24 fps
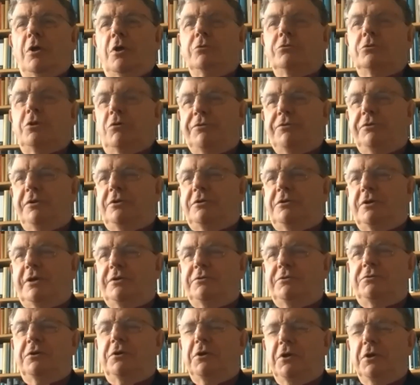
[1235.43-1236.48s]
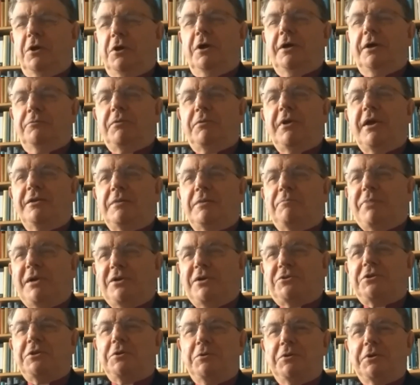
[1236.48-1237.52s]
No, I think I'd hand it back
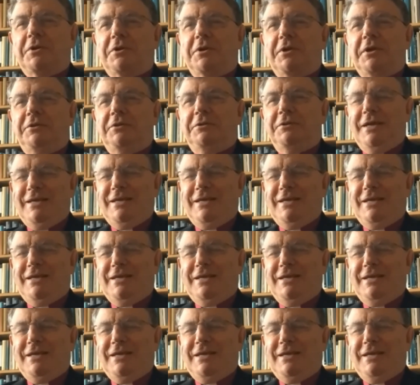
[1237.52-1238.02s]
to you again.